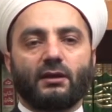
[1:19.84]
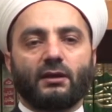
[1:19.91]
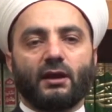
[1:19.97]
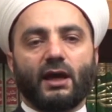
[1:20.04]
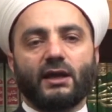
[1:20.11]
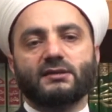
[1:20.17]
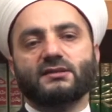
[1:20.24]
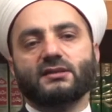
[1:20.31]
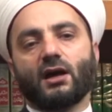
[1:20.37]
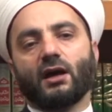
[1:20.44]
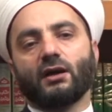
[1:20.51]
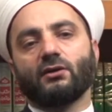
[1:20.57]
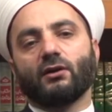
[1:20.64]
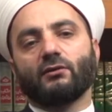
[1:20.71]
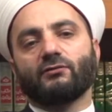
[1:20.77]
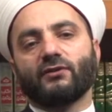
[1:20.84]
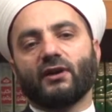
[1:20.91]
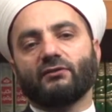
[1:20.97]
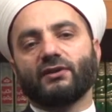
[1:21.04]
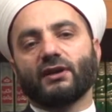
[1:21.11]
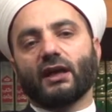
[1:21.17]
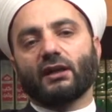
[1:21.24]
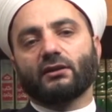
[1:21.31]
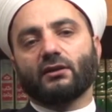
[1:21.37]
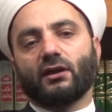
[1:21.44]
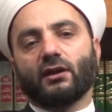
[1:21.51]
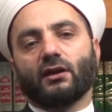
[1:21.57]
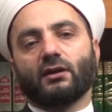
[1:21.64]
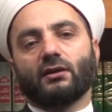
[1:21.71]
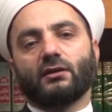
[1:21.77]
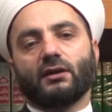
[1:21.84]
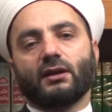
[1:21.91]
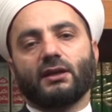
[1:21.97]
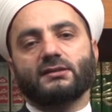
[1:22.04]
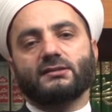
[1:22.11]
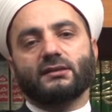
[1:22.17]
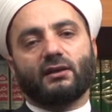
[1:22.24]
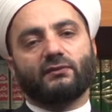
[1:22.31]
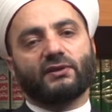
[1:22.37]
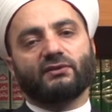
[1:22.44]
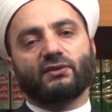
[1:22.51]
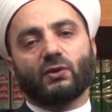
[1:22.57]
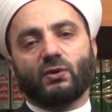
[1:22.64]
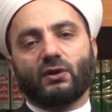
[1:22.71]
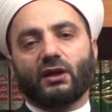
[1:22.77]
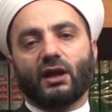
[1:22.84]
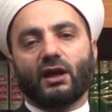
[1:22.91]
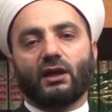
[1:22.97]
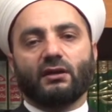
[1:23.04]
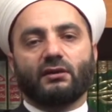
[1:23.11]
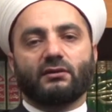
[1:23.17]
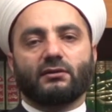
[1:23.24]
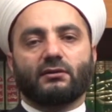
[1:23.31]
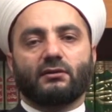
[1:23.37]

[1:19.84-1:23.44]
A sign of loving Allah is loving the Qur'an,